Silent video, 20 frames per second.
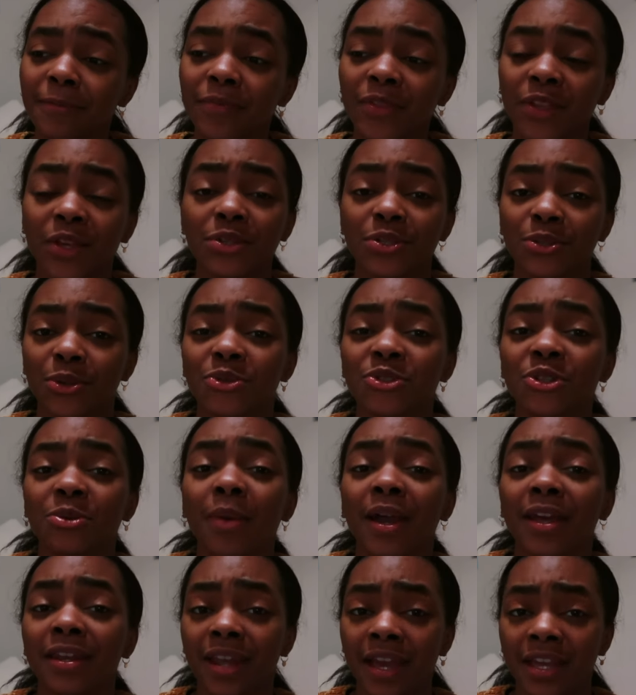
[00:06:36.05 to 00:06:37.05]
because those are
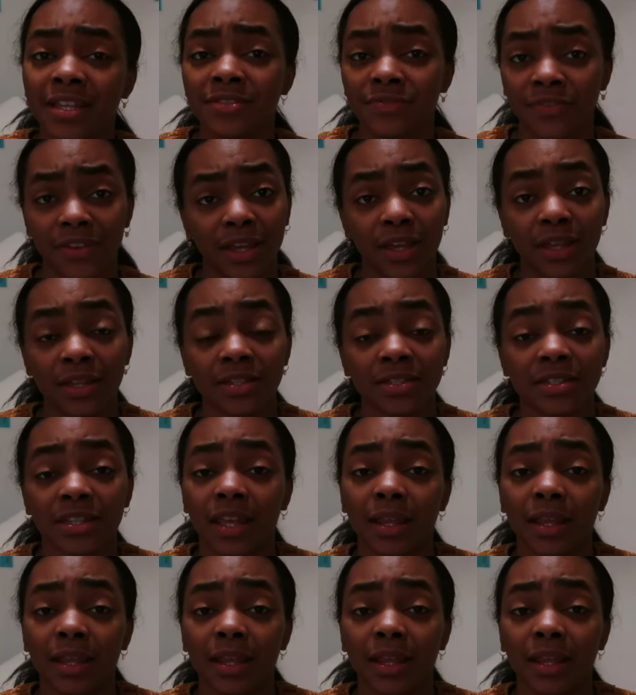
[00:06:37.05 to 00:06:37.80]
my nice Vans,